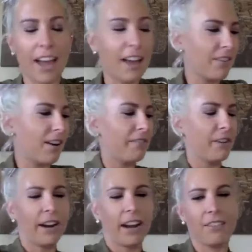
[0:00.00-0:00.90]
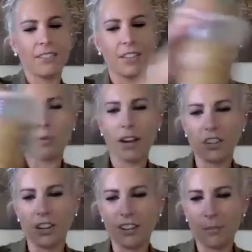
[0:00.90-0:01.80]
I have coffee right now, so white
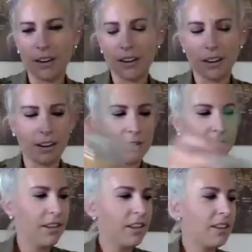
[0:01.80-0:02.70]
chocolate Americano.